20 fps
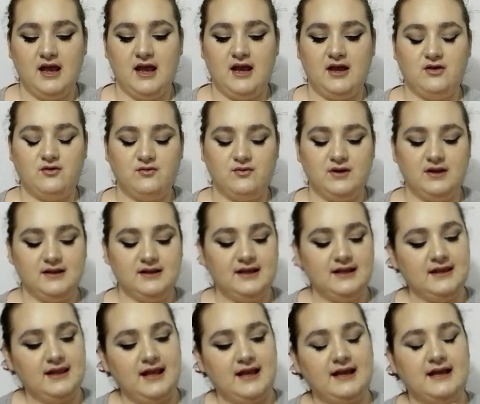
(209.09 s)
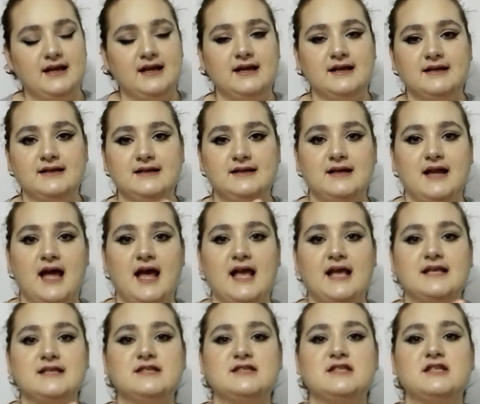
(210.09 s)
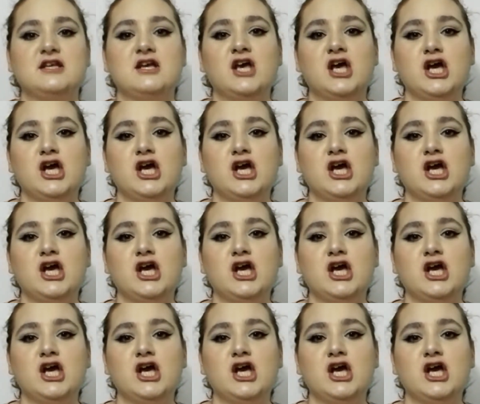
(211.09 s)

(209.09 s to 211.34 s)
a really like nice,